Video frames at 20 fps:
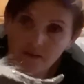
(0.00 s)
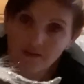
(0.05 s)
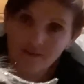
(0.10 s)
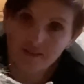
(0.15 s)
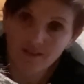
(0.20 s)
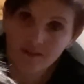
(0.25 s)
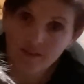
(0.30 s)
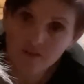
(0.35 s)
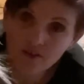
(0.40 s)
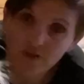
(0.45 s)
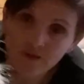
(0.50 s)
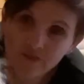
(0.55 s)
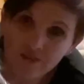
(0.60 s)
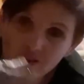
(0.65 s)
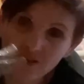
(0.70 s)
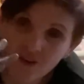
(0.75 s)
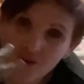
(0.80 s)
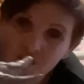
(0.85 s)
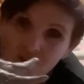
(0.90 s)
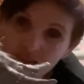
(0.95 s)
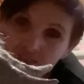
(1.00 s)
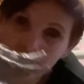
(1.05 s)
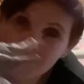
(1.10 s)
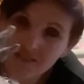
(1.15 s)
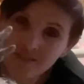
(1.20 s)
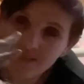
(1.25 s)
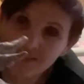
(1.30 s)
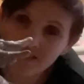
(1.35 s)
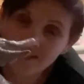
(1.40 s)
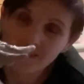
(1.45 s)
Little
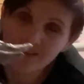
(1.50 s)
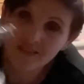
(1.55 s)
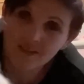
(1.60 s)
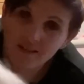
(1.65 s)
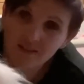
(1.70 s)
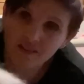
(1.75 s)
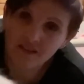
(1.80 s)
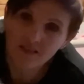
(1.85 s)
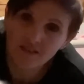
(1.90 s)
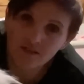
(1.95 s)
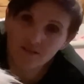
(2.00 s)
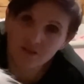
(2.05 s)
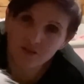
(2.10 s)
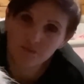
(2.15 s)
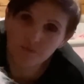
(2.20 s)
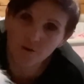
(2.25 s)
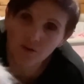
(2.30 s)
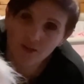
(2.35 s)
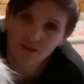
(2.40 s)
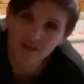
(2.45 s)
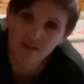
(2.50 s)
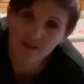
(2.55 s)
unicorns, little sparkly